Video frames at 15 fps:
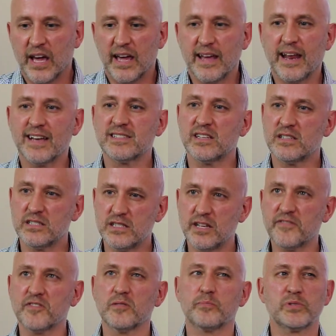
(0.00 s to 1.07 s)
It has a
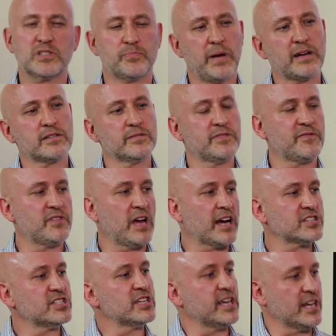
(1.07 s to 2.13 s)
different perspective if you're
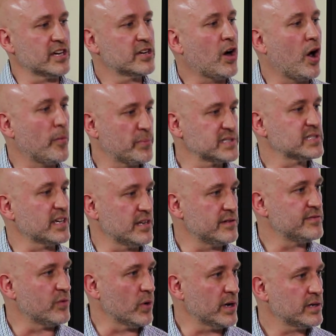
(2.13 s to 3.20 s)
actually getting
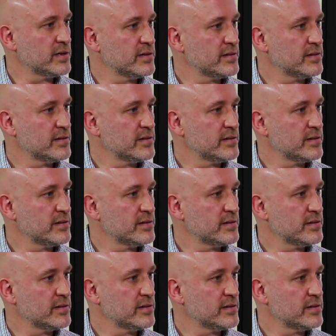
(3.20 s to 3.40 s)
compensated for it.